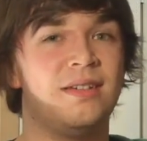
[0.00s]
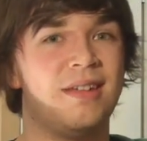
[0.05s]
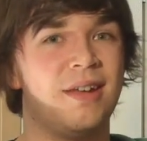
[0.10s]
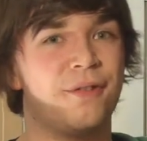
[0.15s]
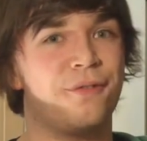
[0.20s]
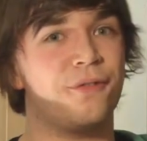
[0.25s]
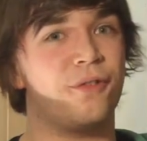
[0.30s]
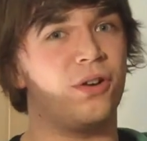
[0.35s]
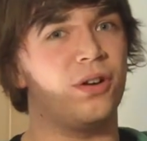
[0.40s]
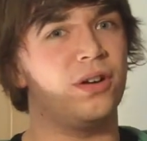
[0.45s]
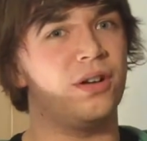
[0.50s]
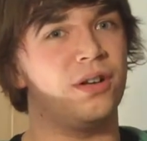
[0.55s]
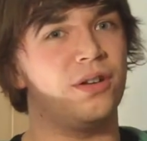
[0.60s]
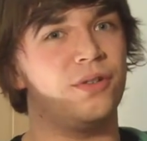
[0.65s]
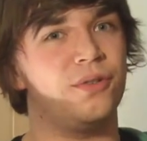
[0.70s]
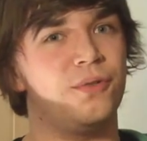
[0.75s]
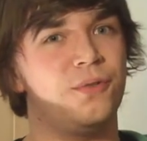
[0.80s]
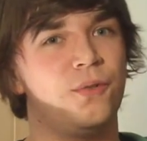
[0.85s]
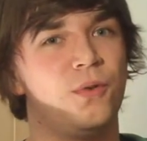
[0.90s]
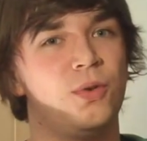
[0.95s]
different
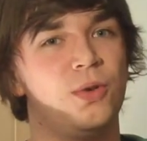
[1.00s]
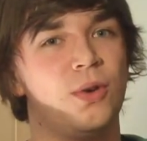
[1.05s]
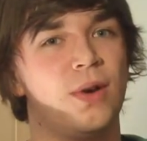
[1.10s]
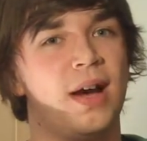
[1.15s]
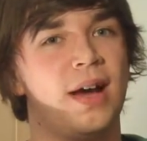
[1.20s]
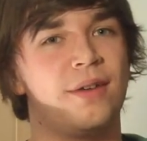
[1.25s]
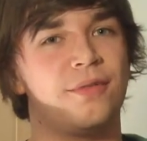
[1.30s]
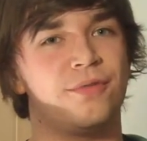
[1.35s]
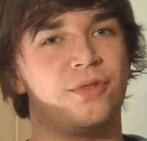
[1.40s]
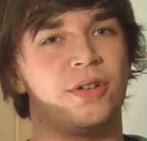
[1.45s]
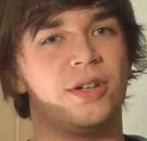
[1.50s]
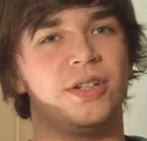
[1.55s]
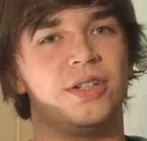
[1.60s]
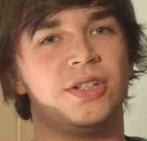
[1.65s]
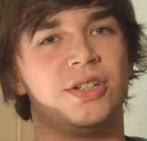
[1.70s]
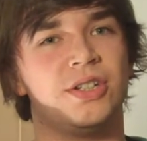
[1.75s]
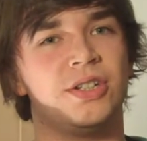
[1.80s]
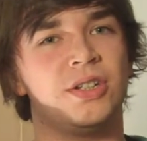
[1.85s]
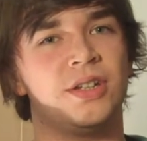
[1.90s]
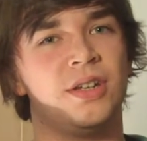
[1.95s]
for your
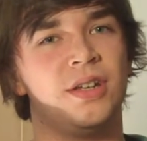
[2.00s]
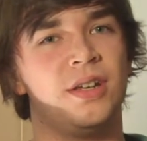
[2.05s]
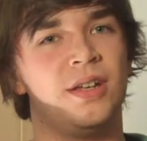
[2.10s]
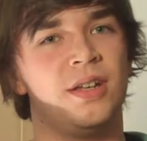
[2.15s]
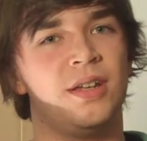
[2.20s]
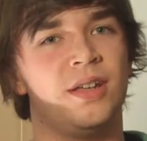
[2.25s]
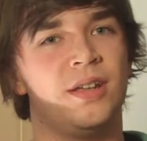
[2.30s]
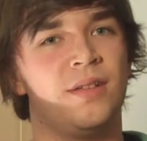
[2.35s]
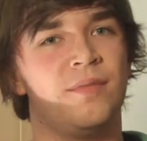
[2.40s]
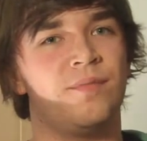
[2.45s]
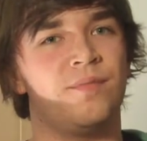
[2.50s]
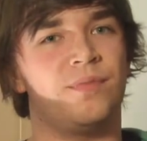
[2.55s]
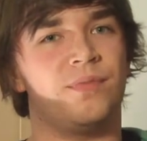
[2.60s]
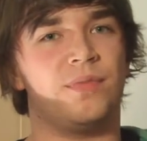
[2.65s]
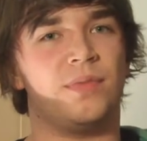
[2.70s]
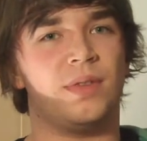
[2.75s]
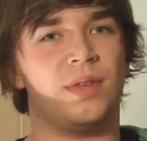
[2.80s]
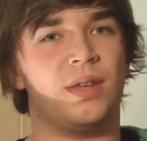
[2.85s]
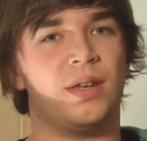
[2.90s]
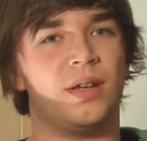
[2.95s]
average
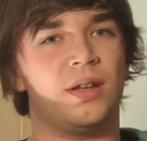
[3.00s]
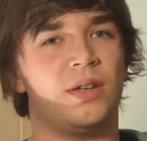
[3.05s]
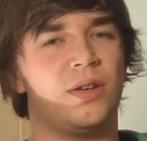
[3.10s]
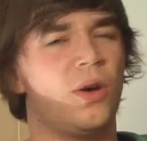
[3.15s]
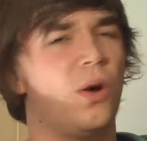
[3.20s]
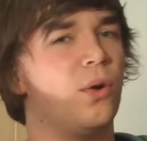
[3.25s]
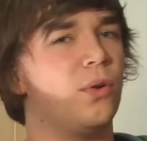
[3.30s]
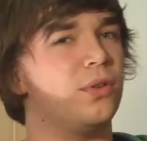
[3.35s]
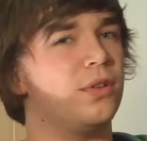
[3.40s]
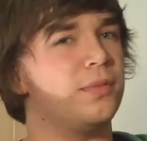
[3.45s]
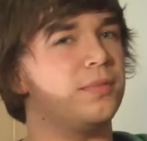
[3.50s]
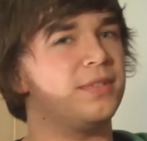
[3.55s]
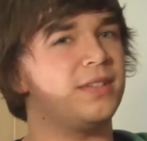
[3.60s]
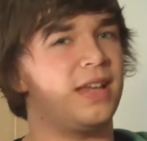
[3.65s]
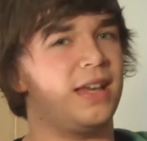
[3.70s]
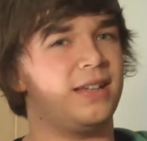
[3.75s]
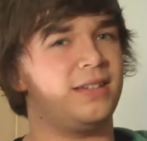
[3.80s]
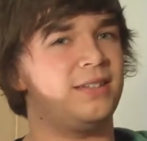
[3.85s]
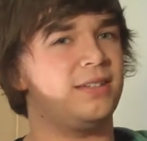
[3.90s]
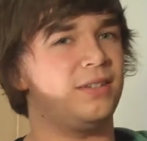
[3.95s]

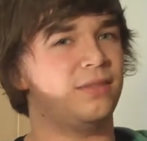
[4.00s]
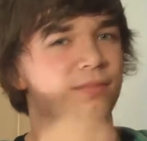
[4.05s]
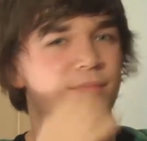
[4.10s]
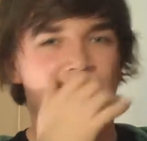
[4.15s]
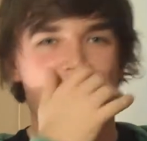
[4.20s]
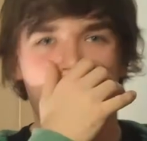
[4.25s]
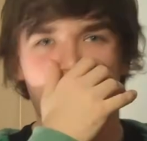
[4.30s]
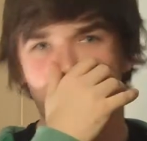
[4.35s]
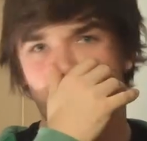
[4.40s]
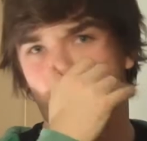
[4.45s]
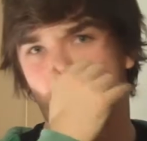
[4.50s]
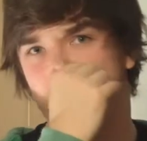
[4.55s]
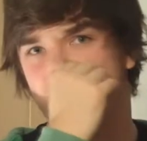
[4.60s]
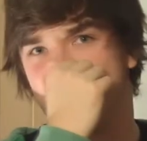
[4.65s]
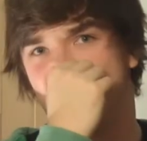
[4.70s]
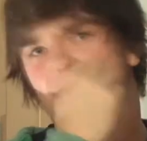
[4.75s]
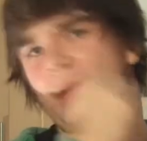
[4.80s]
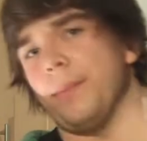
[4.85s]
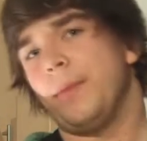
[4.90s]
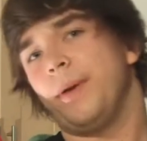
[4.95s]
COD-obsessed Xbox
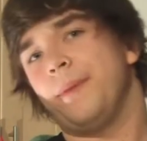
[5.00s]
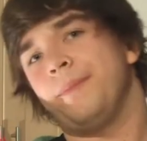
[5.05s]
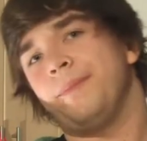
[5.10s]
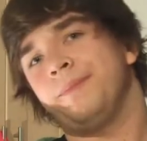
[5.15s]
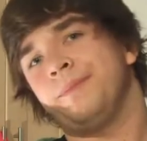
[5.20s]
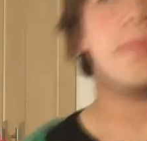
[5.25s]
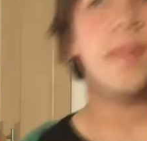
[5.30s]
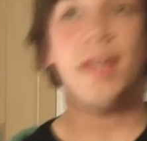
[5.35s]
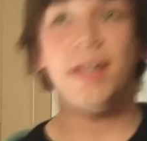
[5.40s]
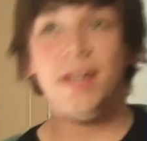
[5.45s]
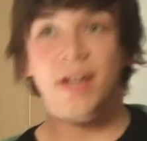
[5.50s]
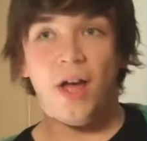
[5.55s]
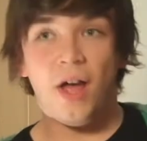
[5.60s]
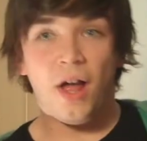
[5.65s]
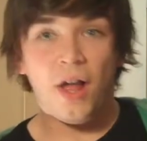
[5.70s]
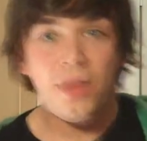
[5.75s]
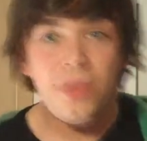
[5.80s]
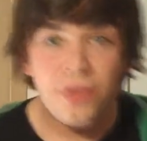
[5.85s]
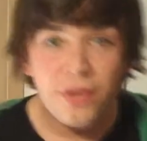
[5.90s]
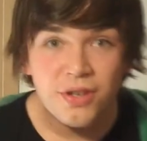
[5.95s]
gamer. In
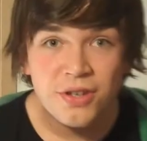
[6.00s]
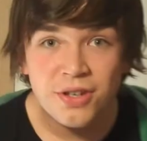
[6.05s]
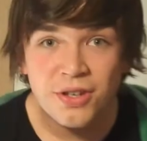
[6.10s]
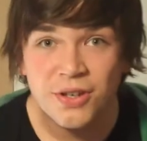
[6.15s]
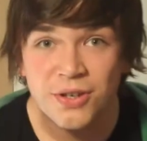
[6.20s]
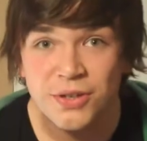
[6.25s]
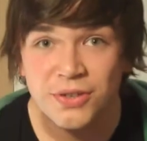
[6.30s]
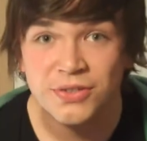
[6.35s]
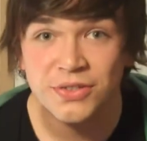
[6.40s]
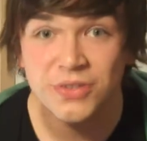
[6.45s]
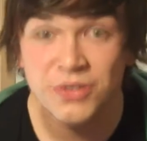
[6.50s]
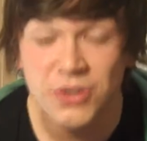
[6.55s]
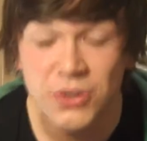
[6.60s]
other news,